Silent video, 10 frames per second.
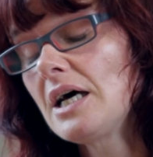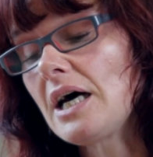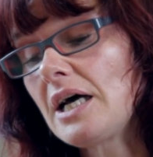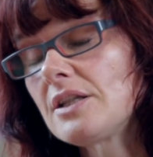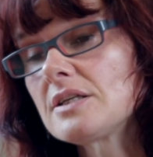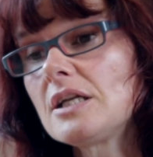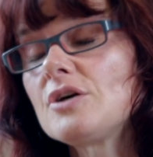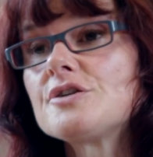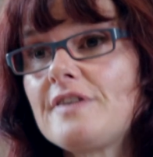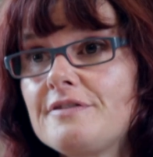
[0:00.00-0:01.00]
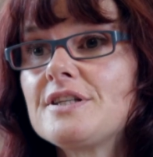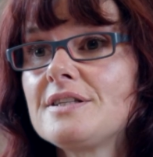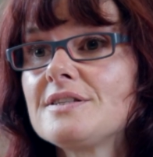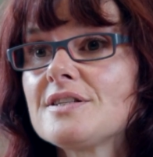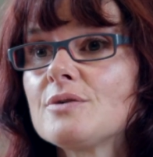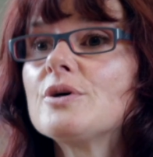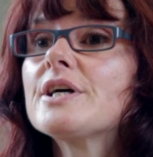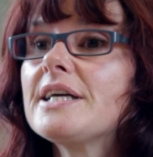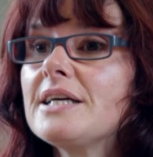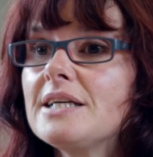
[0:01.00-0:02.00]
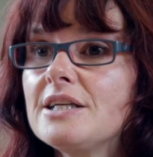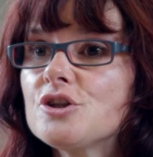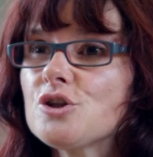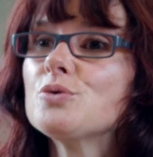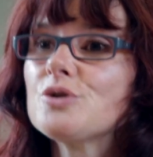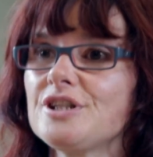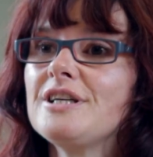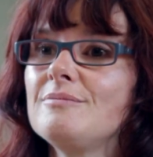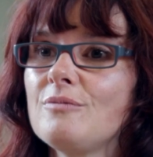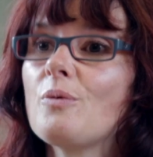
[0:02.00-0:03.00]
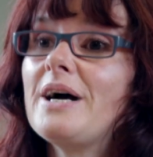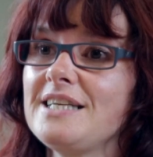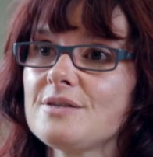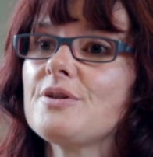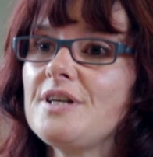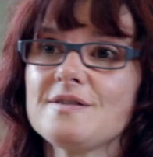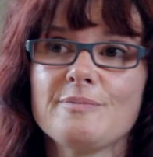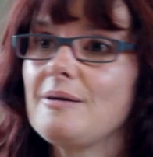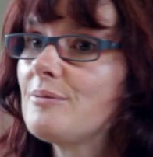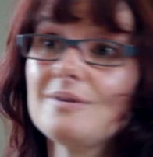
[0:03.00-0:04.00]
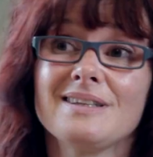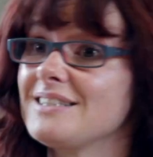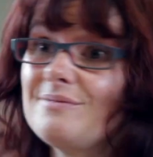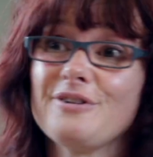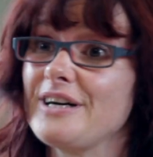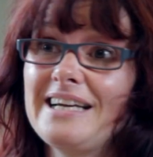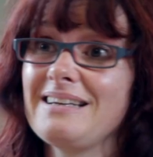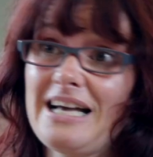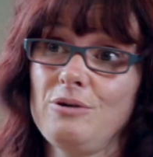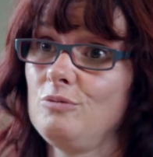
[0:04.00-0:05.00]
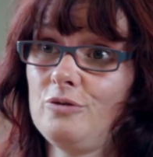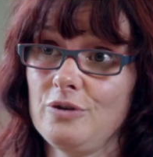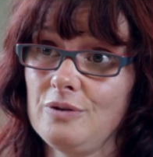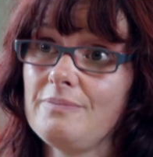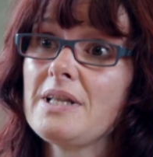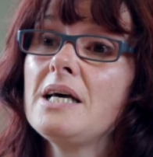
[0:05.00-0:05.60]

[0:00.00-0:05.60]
And there's a lot of evidence that working in short-term ways with these people isn't very helpful.